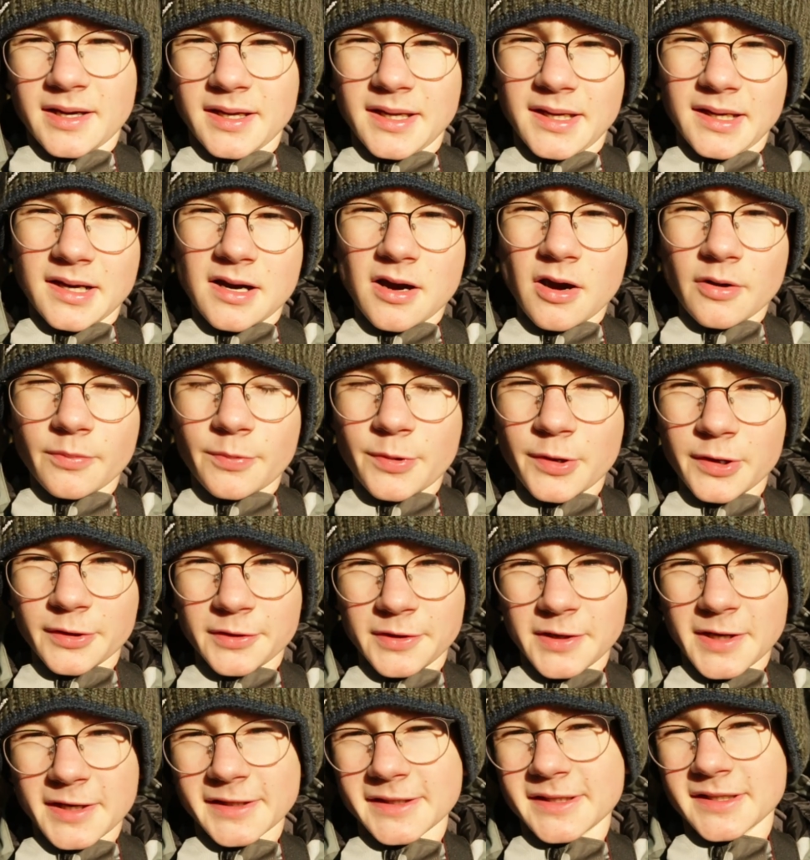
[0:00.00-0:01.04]
I hope you
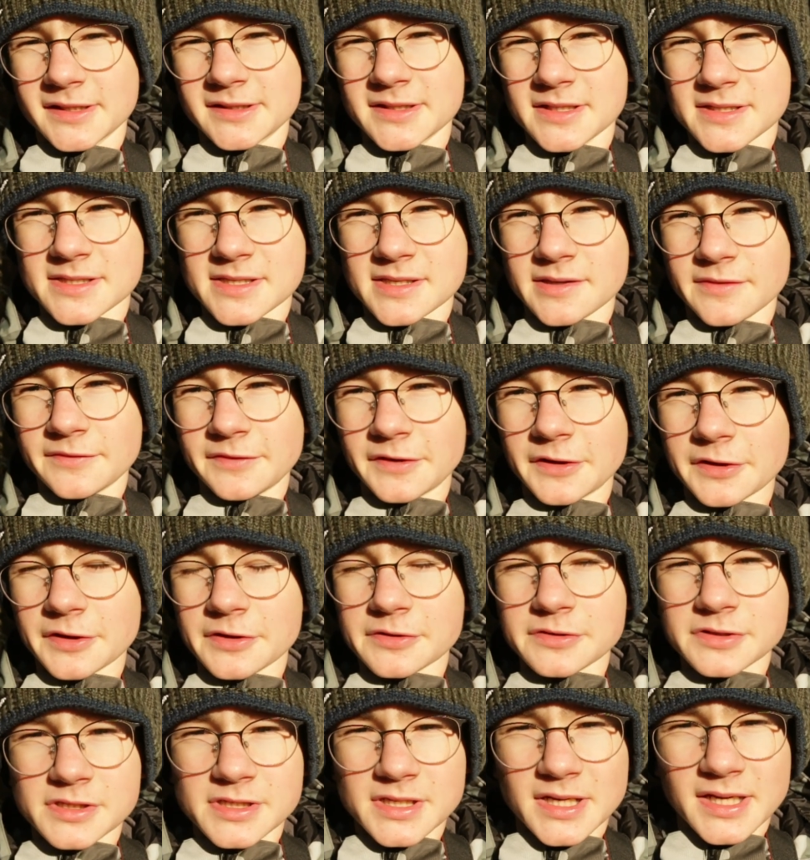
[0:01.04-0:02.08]
like these
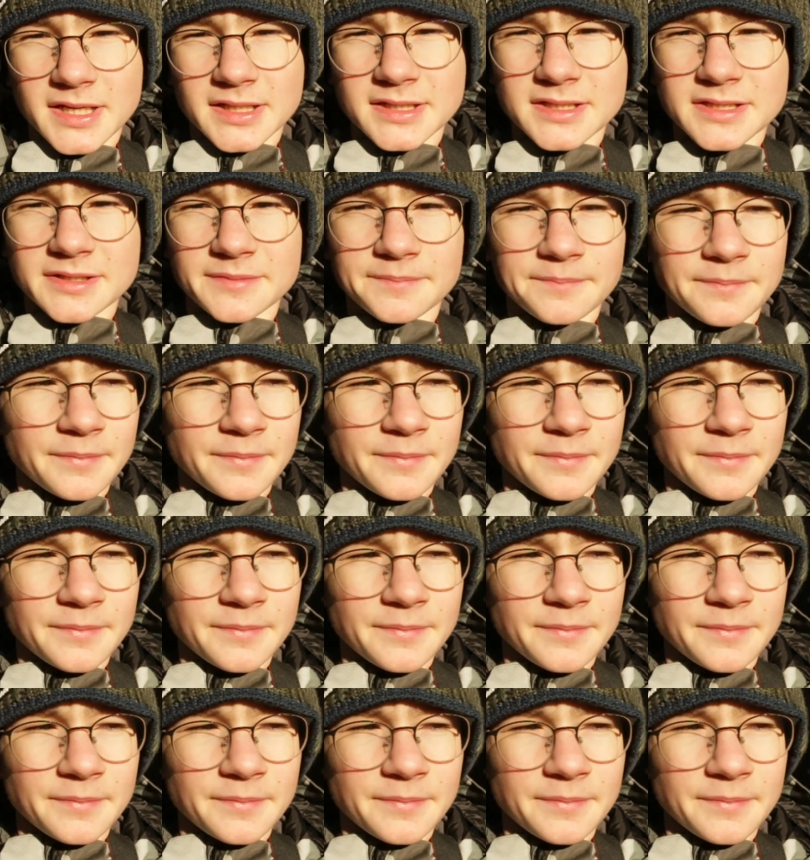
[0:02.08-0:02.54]
photos, and